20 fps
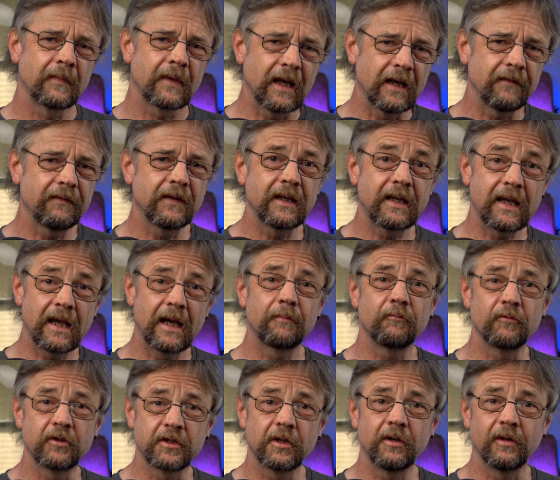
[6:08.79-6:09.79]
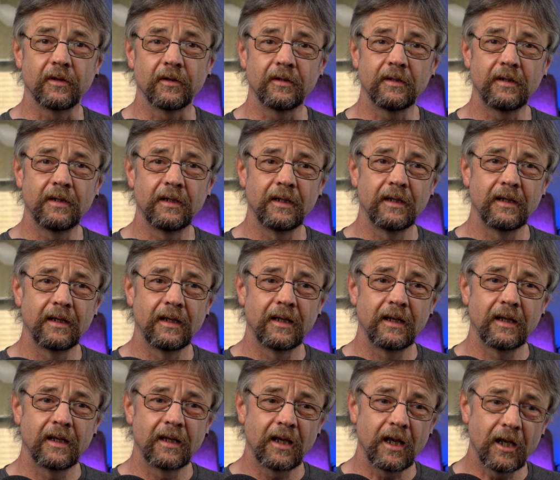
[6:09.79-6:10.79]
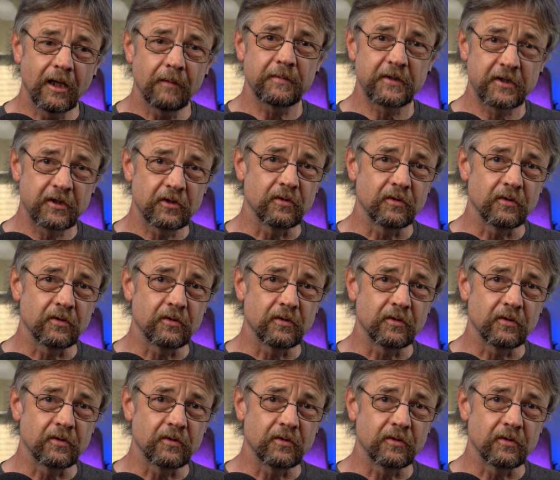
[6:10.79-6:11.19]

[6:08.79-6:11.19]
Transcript: Having cameras on helps